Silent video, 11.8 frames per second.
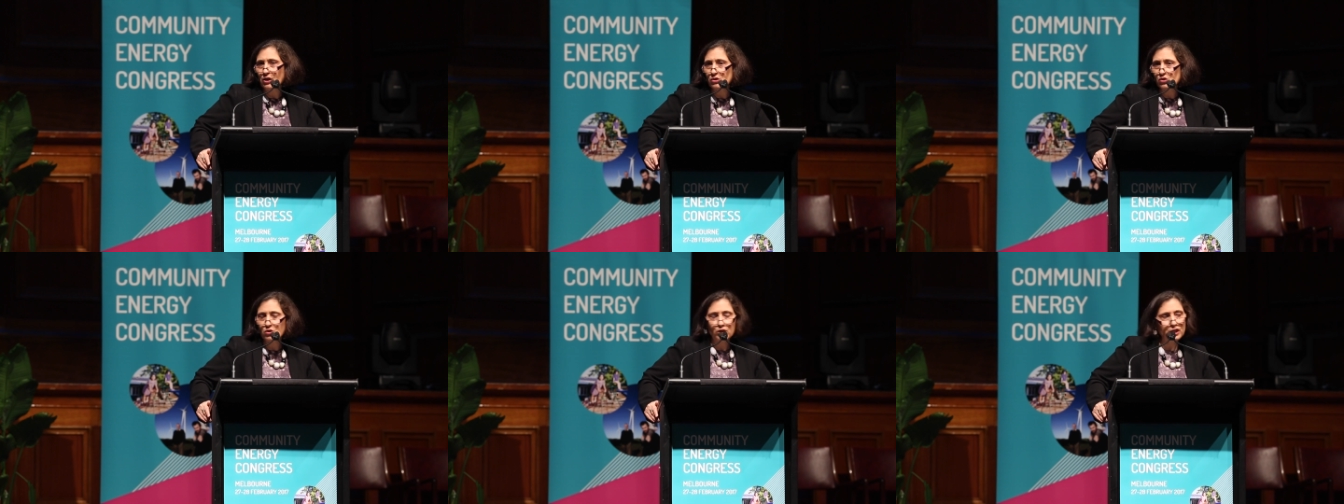and I
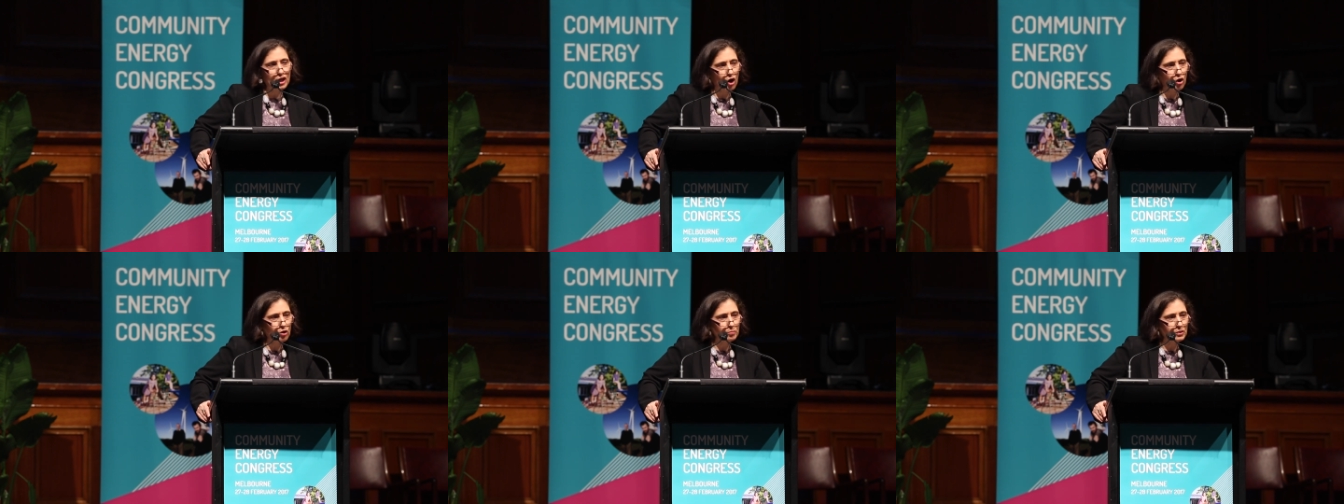certainly
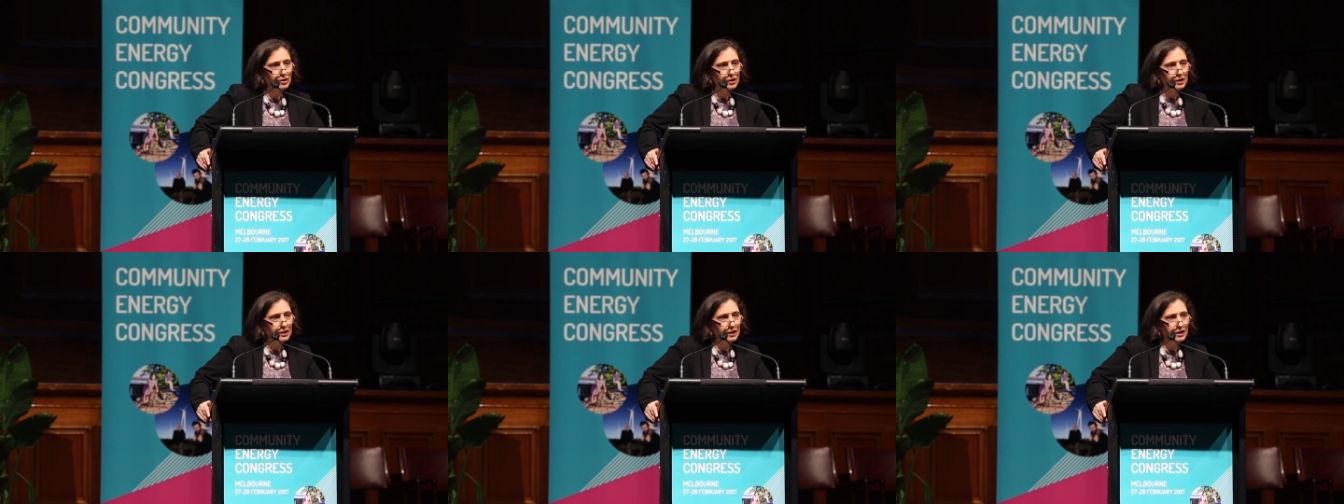hope
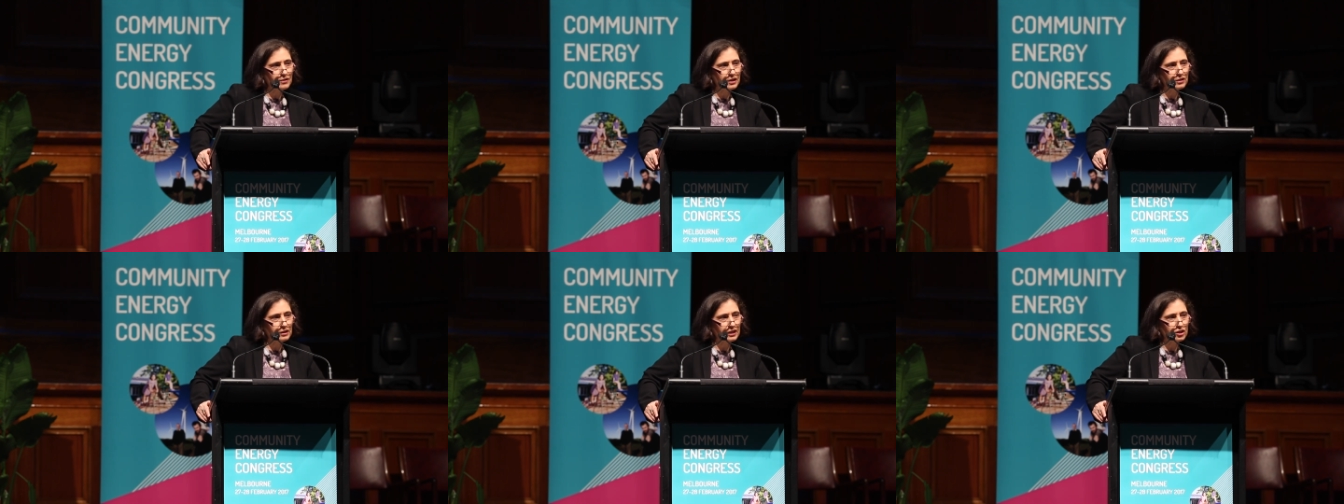uh,
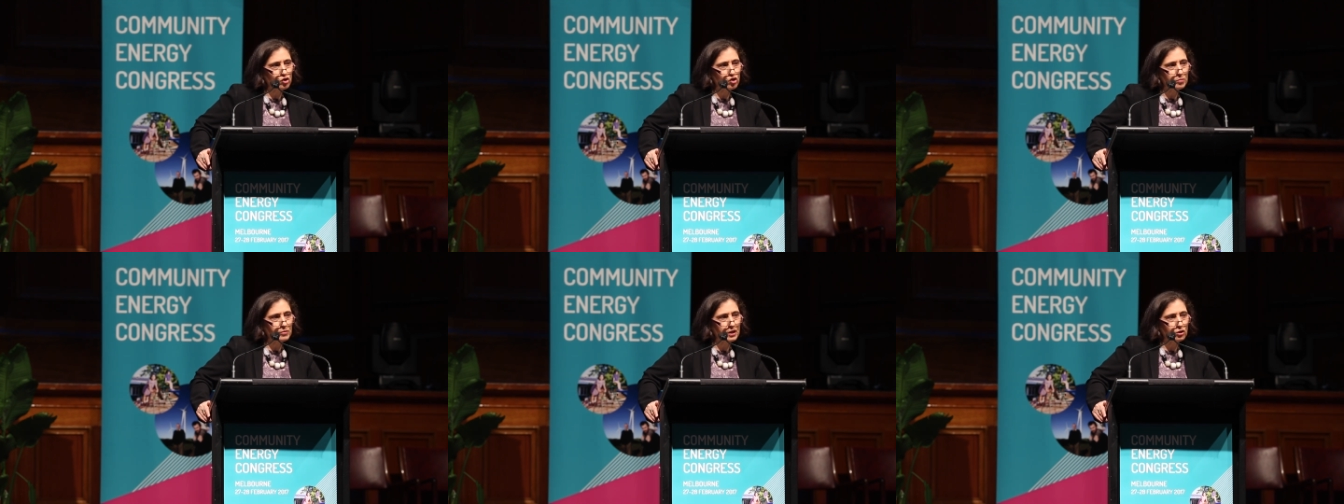that the
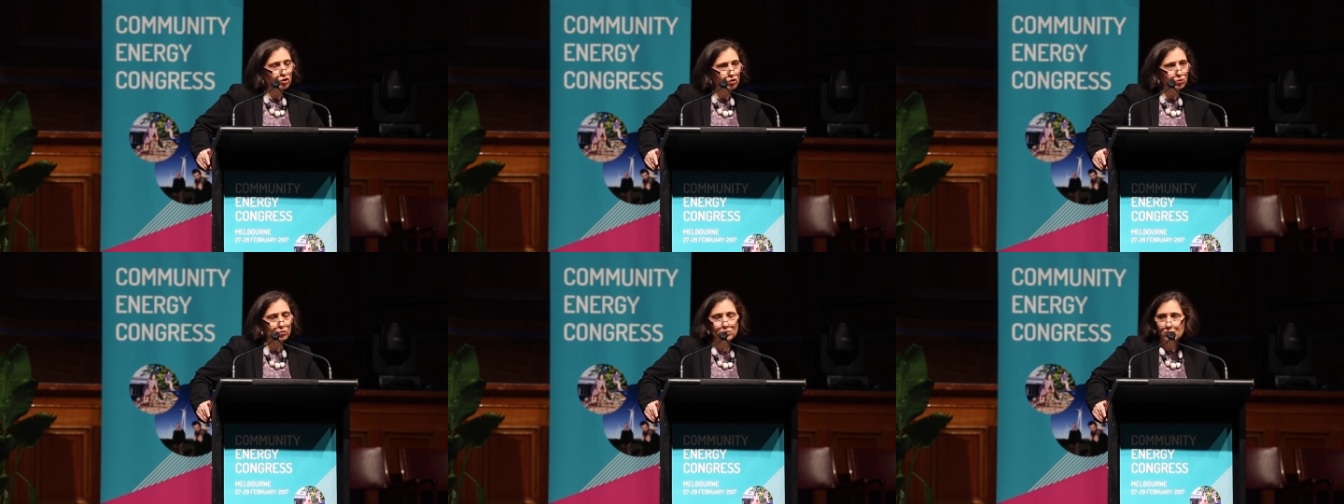leadership that
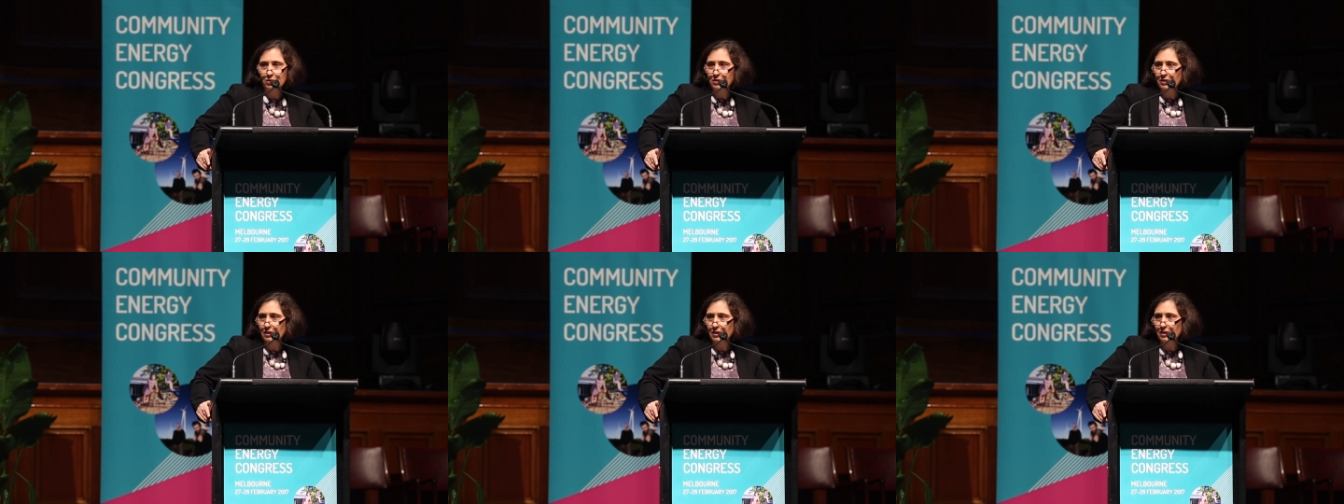you
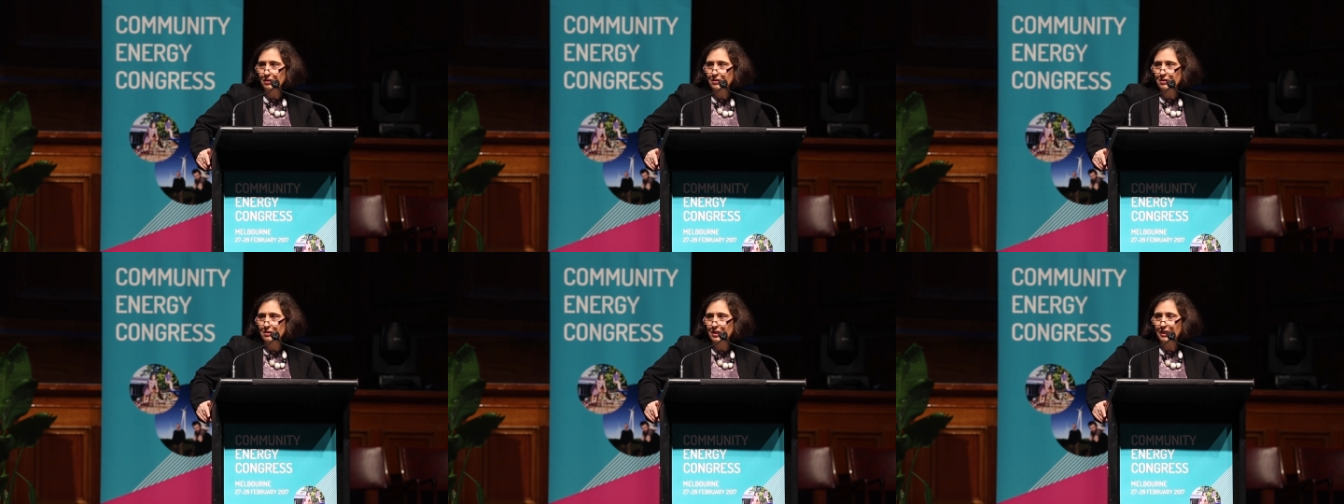uh,
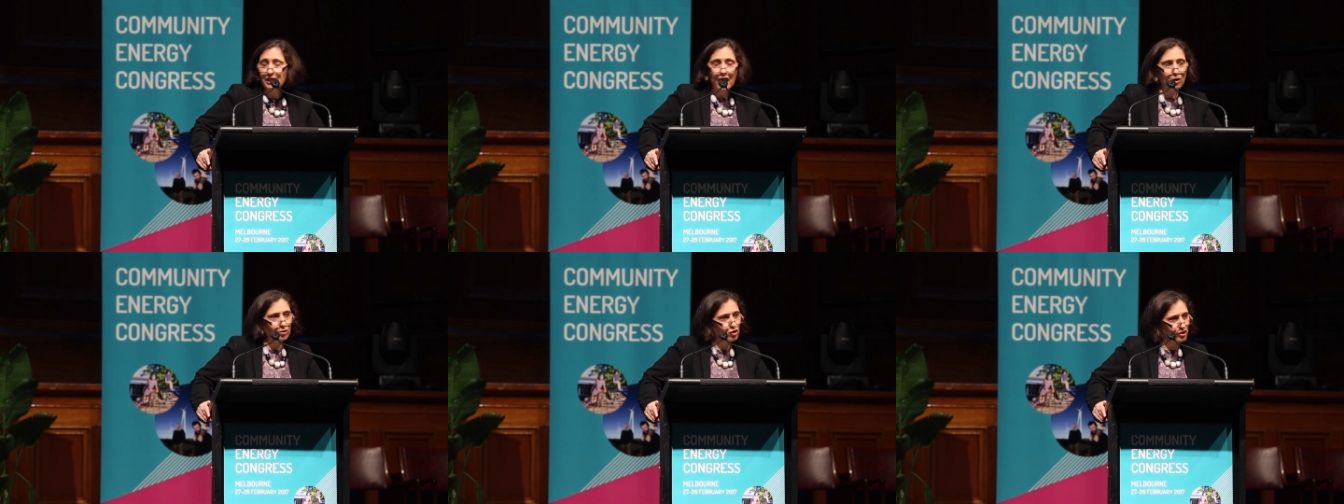
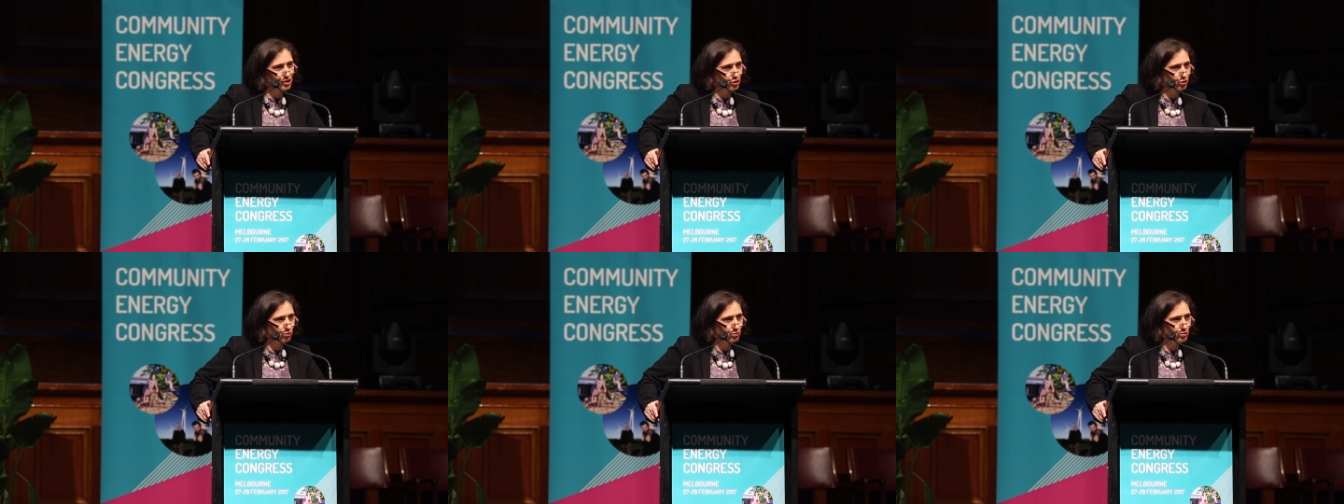encourage us
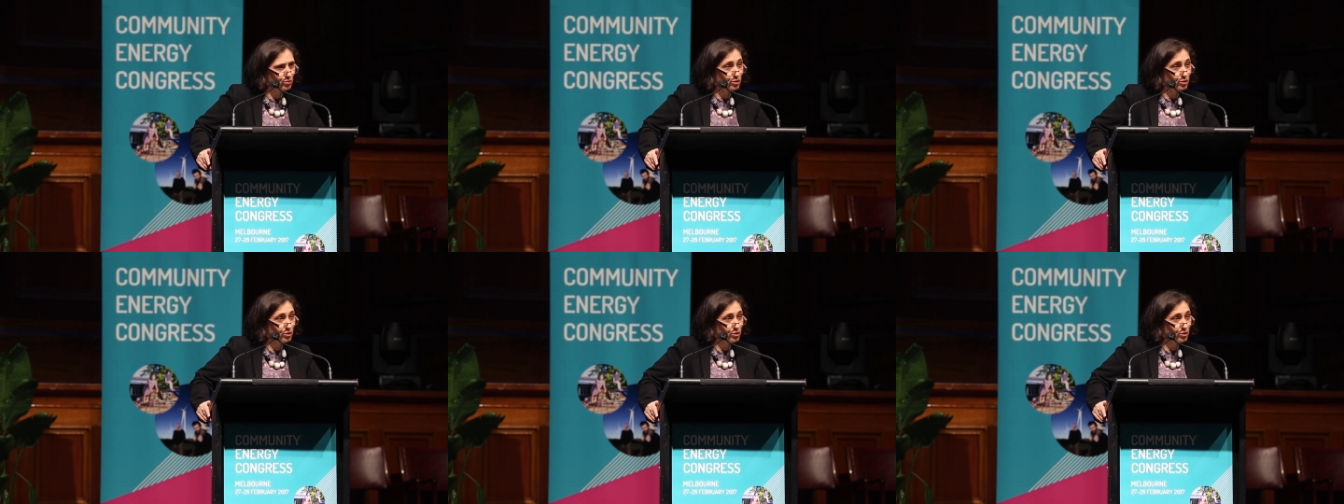to,